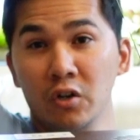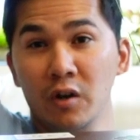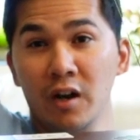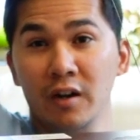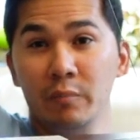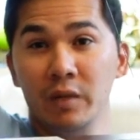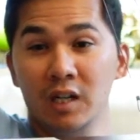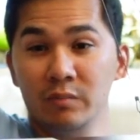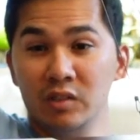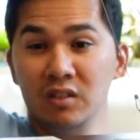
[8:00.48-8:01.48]
around, it
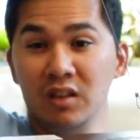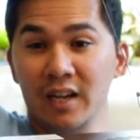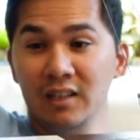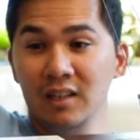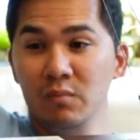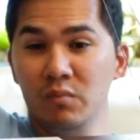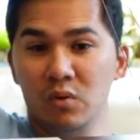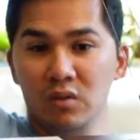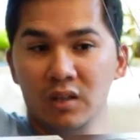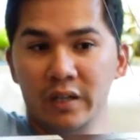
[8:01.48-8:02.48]
becomes slightly
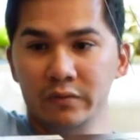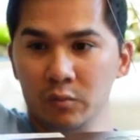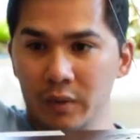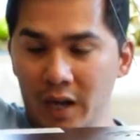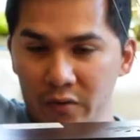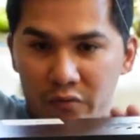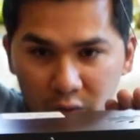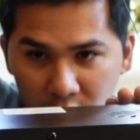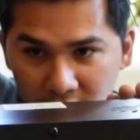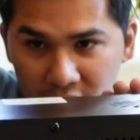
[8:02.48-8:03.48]
more level, but I
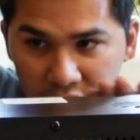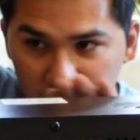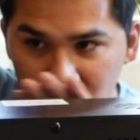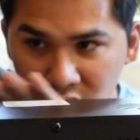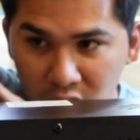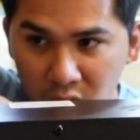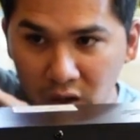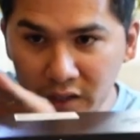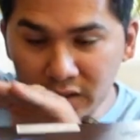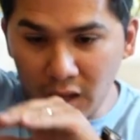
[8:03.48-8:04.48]
feel like it's still
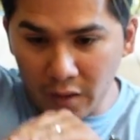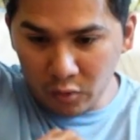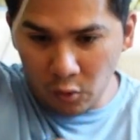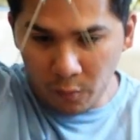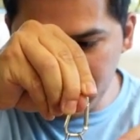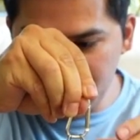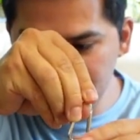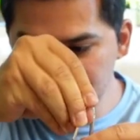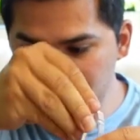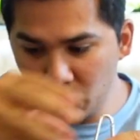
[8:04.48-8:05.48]
unlevel
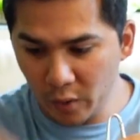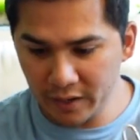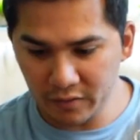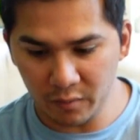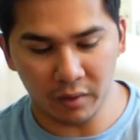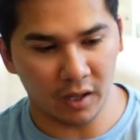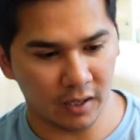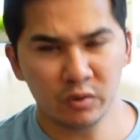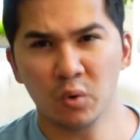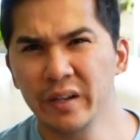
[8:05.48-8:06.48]
because of the weight of the
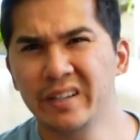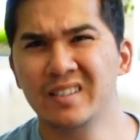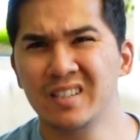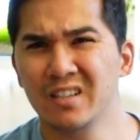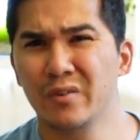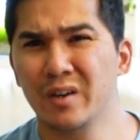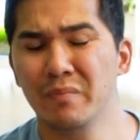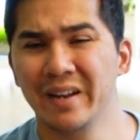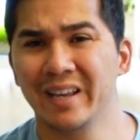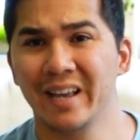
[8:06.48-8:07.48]
plug. So we can see if we can
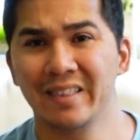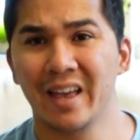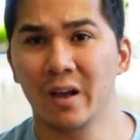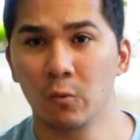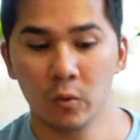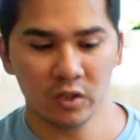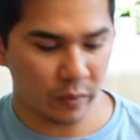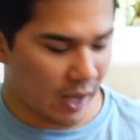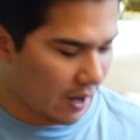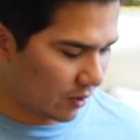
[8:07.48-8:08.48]
mitigate that once
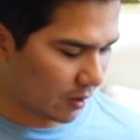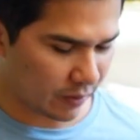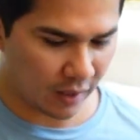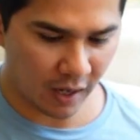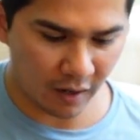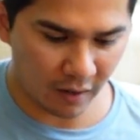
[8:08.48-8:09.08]
we have it up in the air.